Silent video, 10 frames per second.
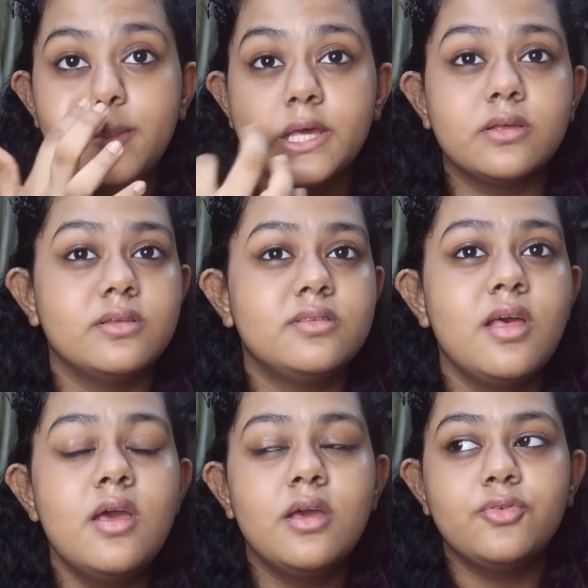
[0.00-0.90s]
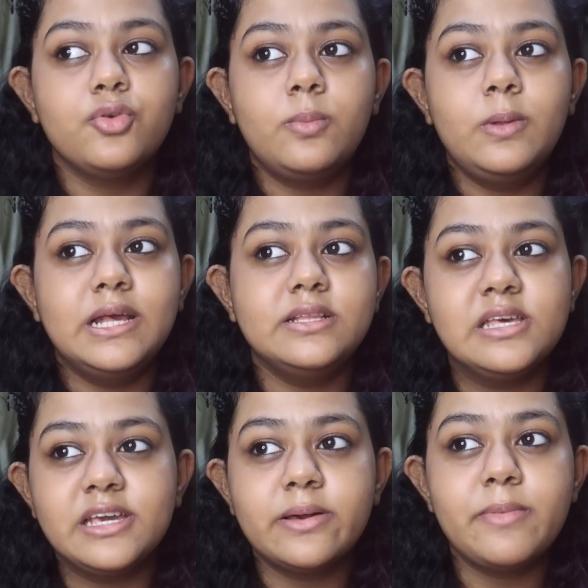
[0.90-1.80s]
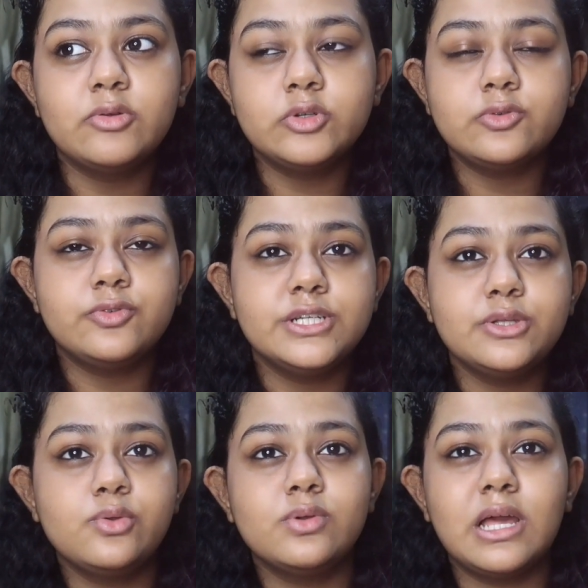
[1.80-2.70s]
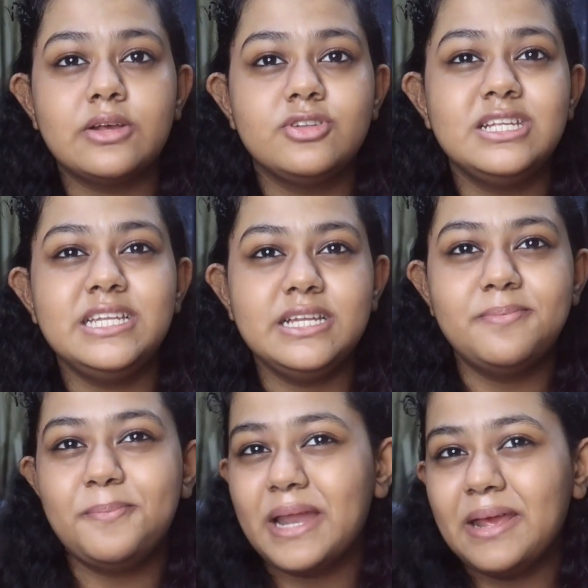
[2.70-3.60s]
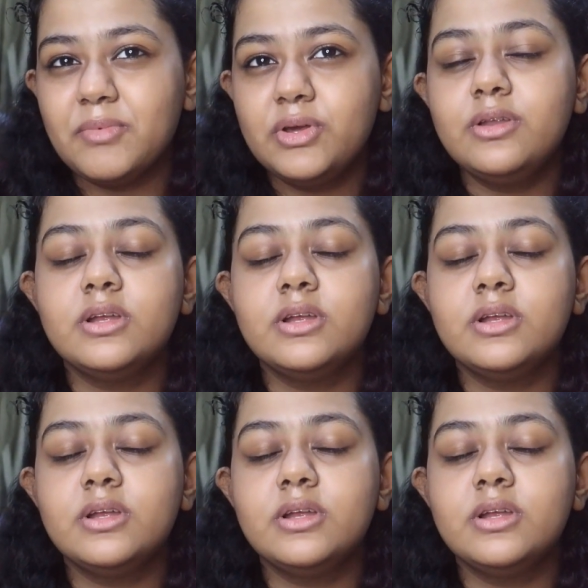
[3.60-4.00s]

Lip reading: because if you apply a thick amount of it, you don't actually need primer.